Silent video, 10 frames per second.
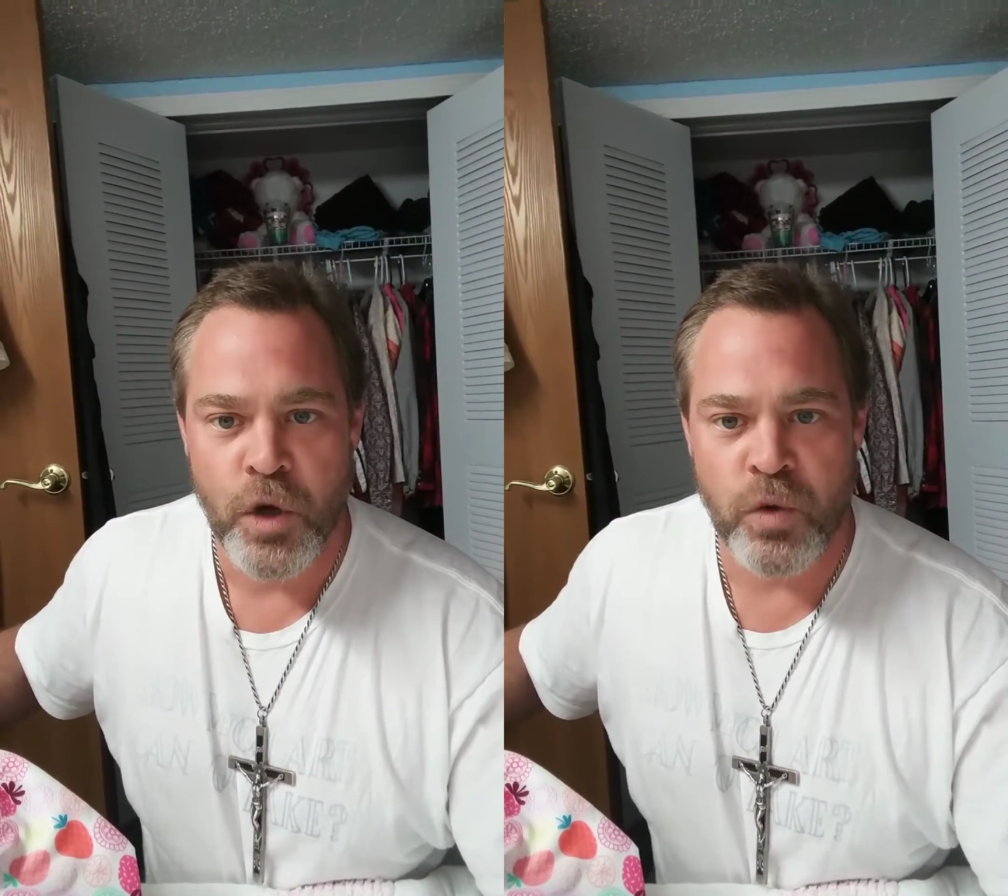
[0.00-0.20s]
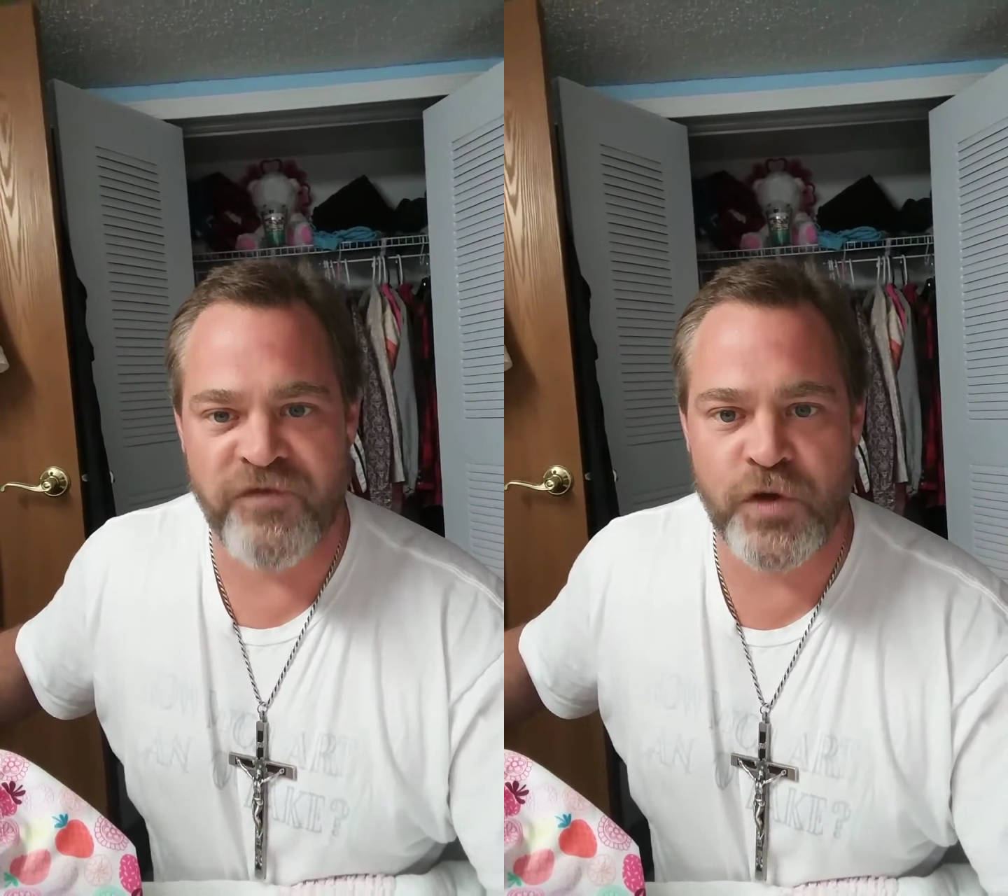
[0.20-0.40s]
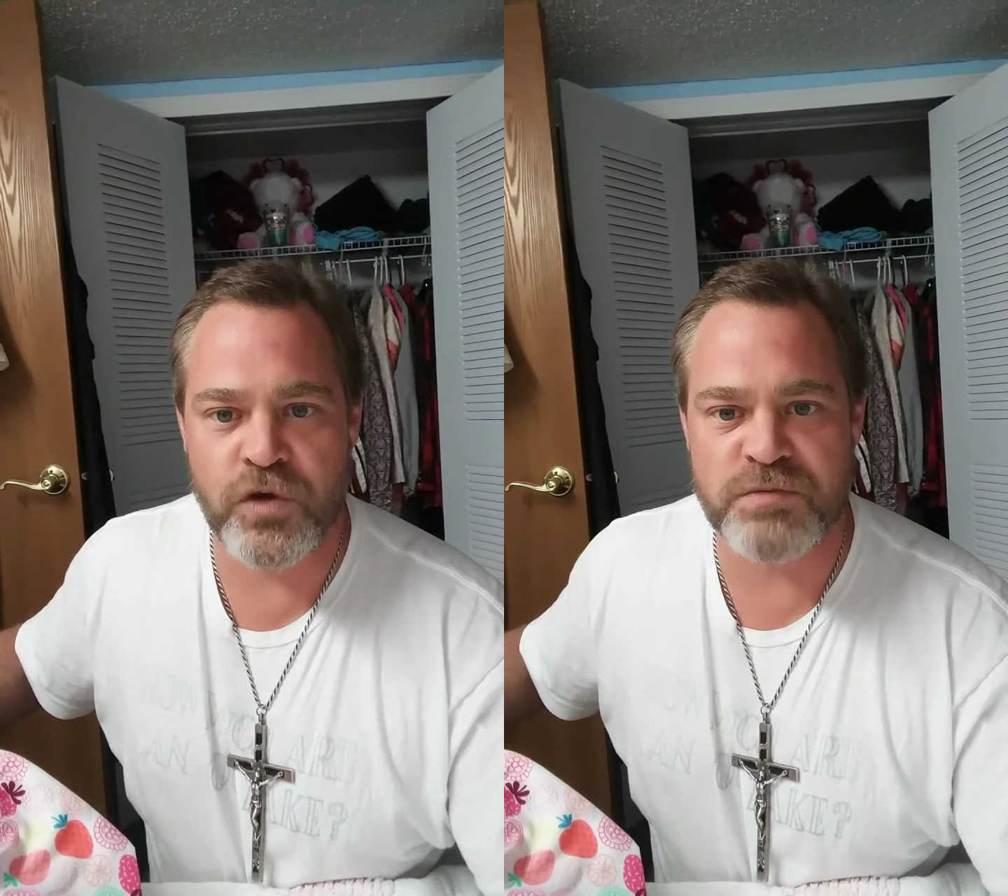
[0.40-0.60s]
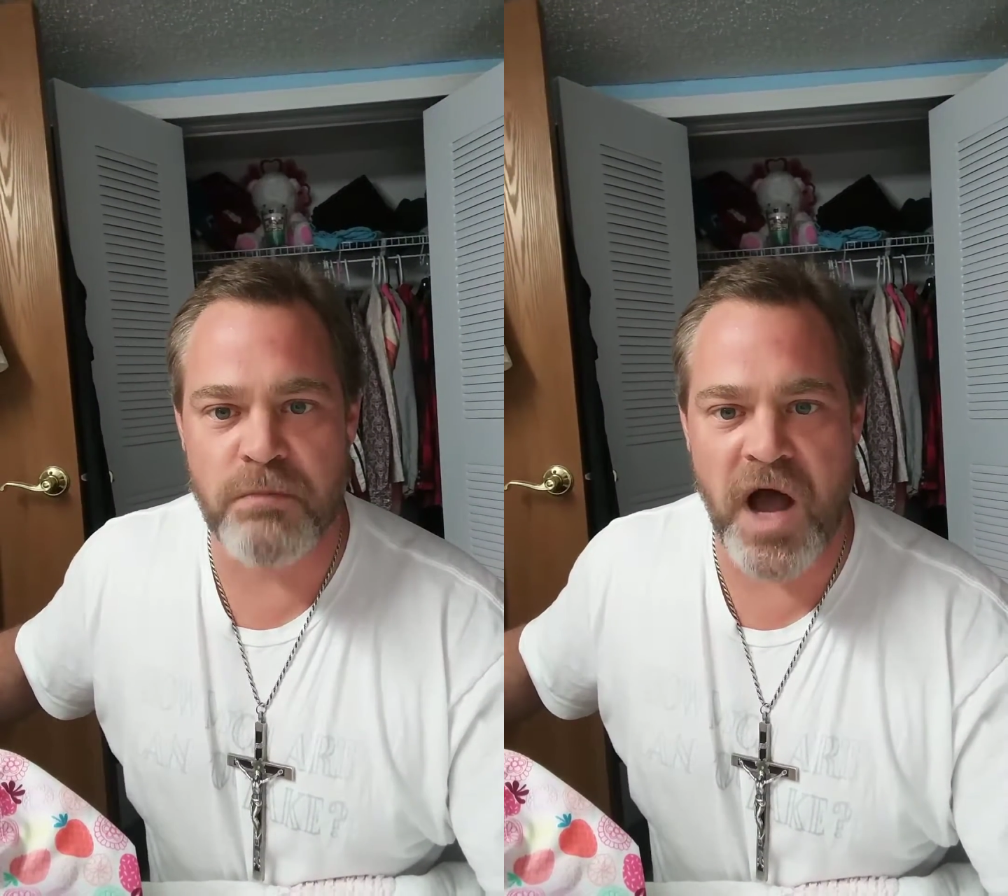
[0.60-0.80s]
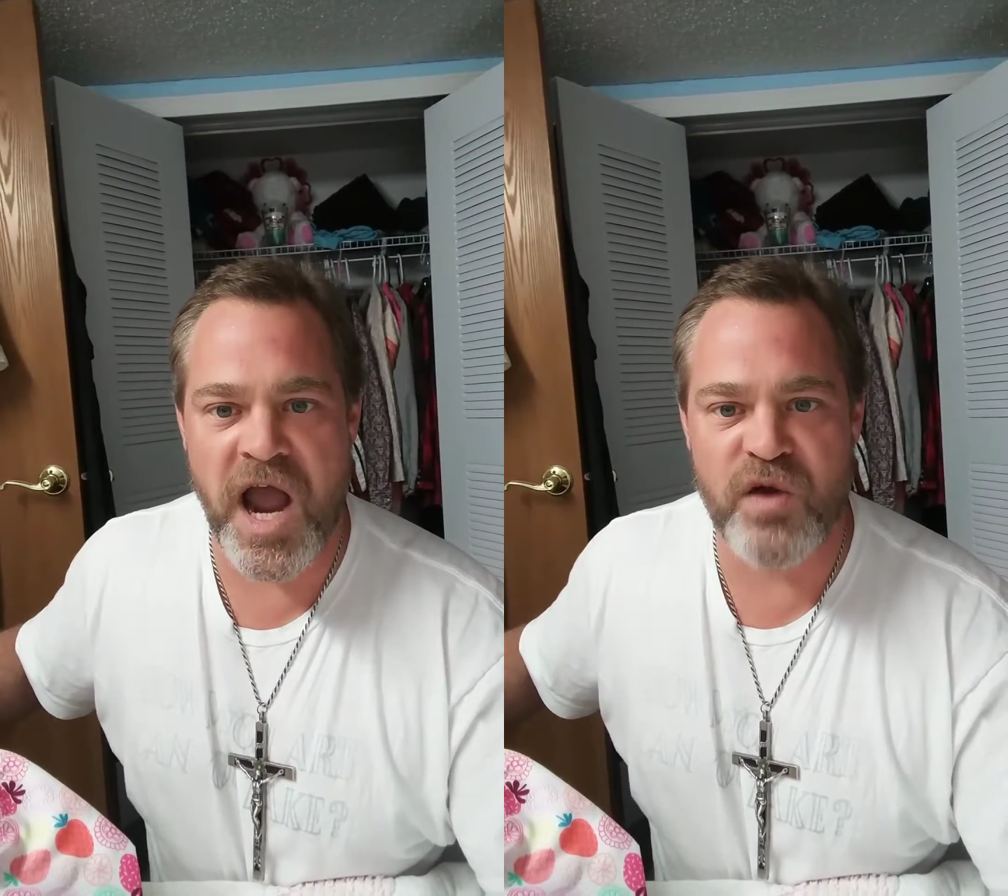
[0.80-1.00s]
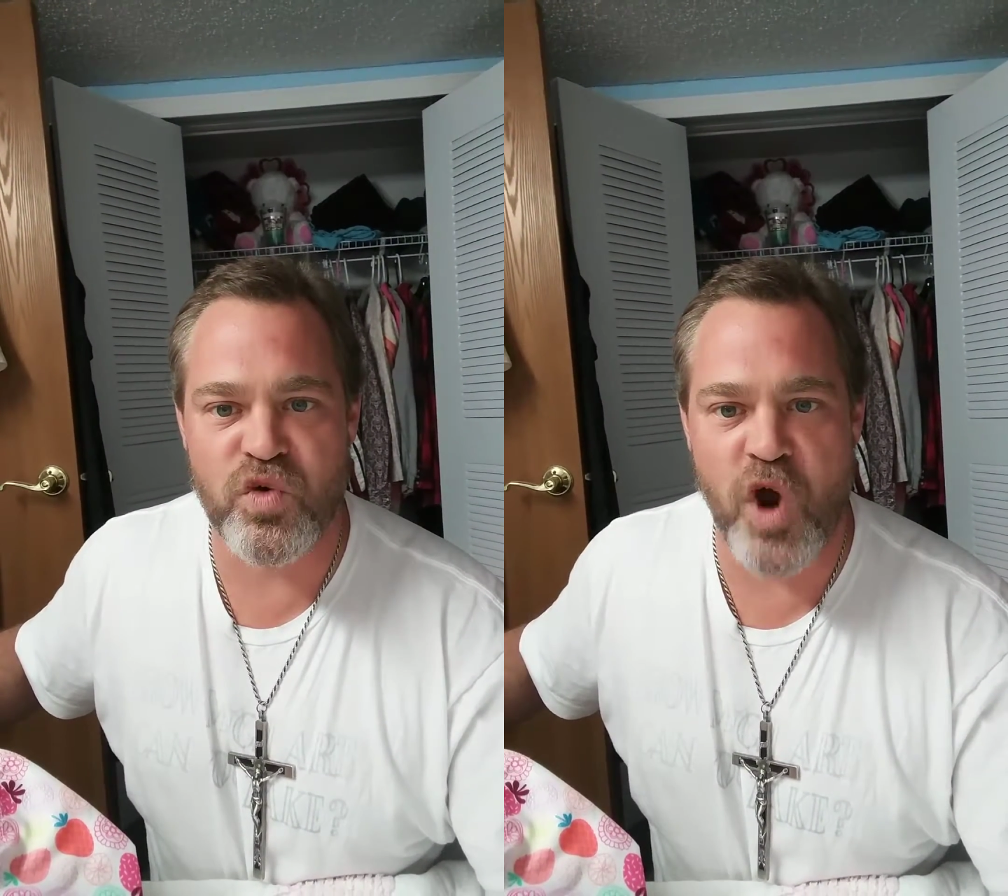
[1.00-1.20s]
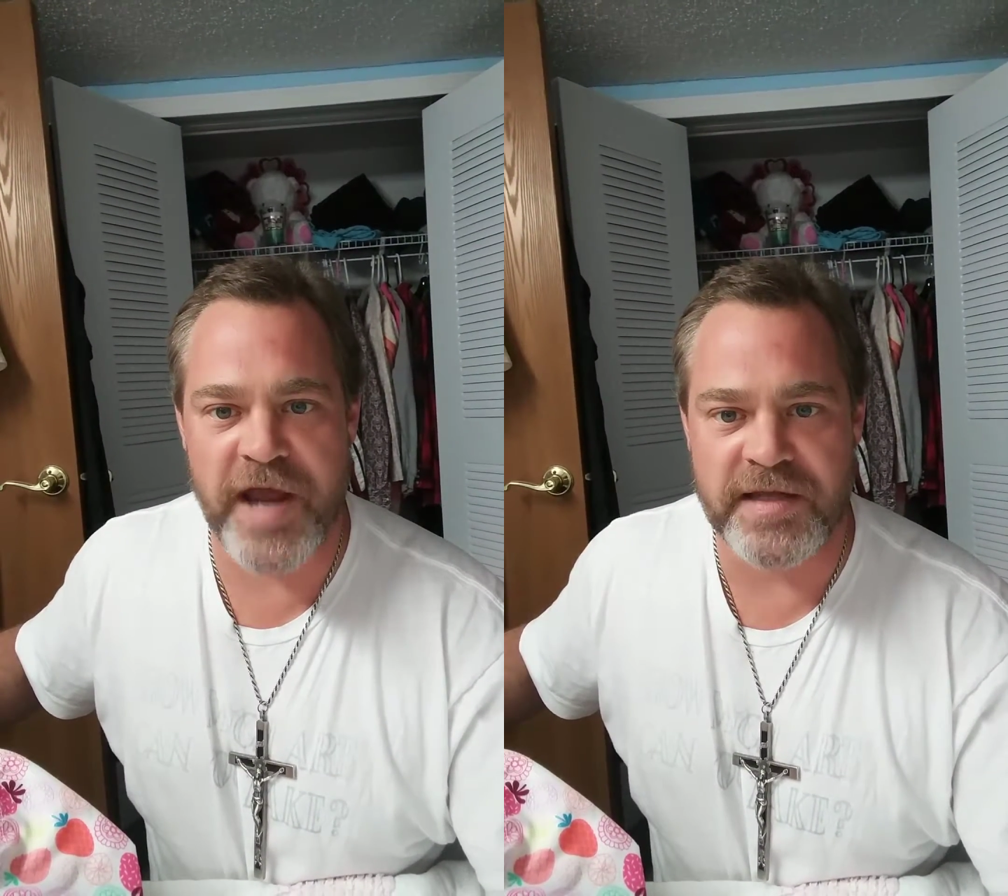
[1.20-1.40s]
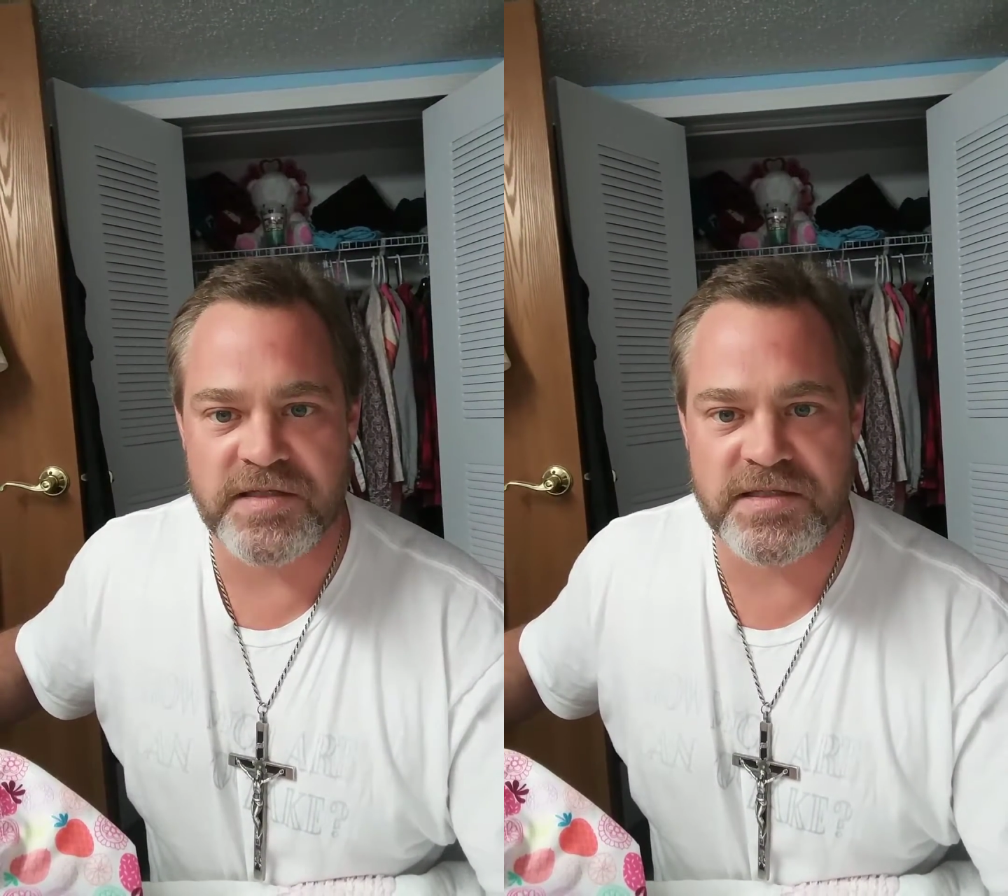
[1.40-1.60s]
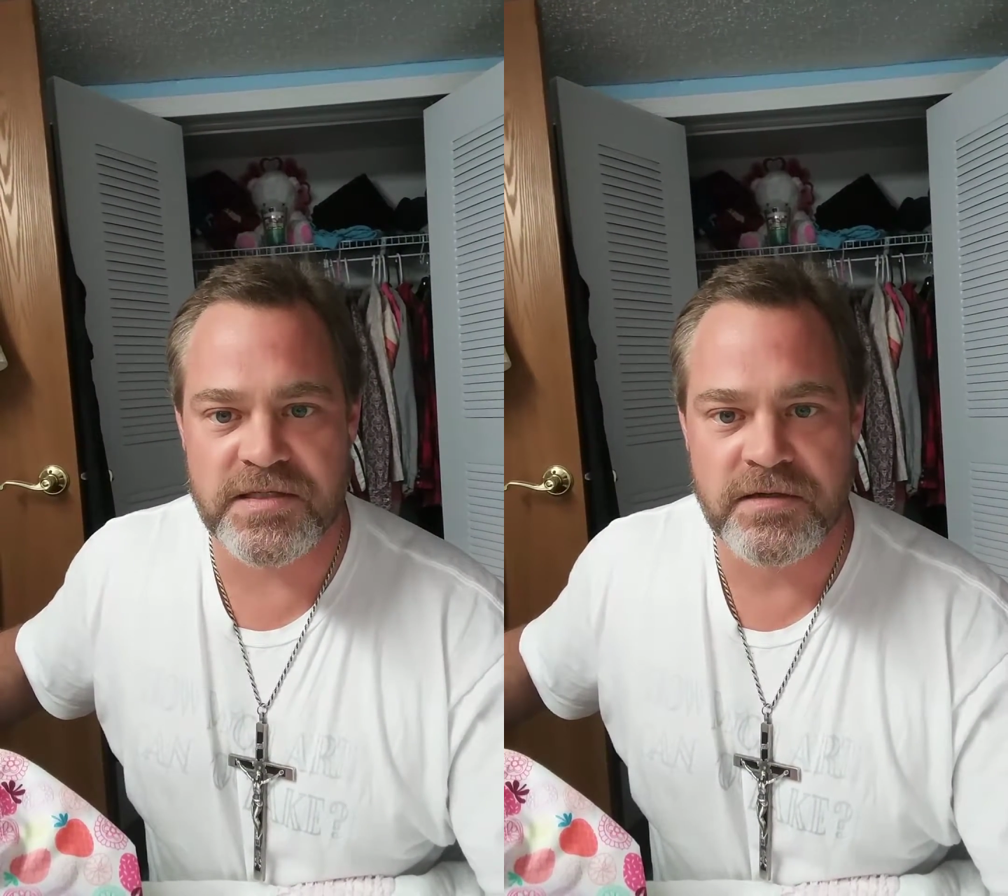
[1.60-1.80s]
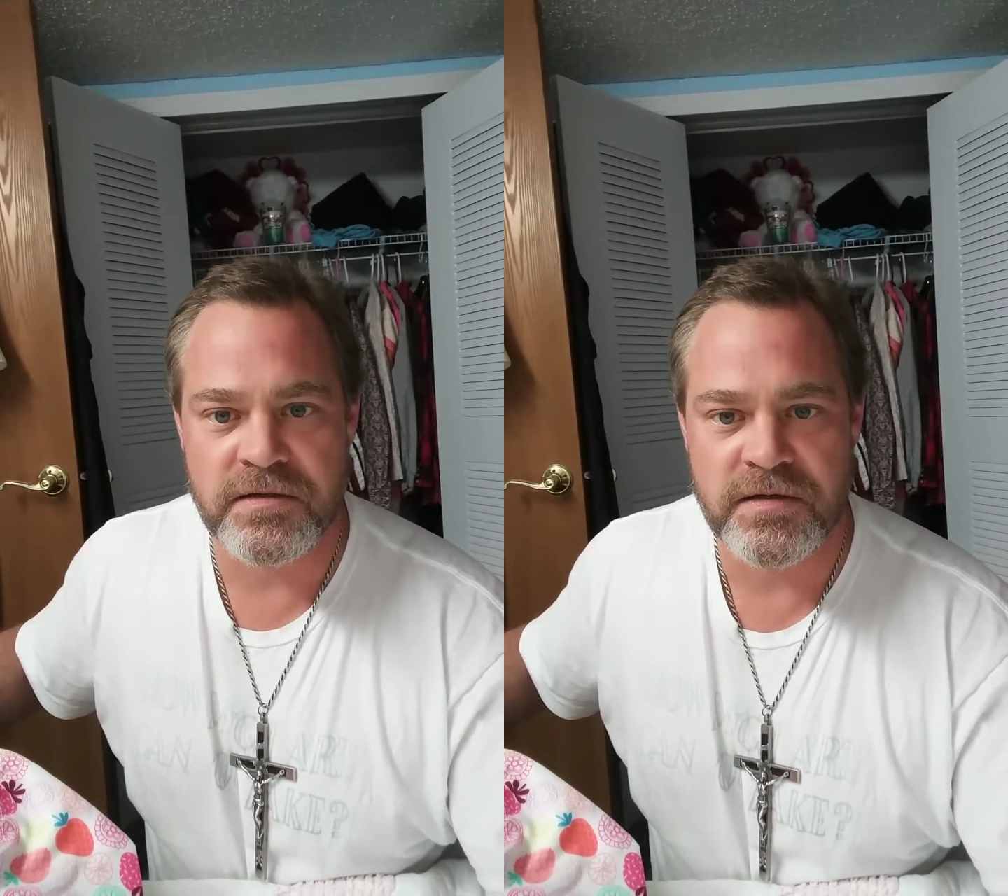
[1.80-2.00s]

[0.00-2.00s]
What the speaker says: refused my rights,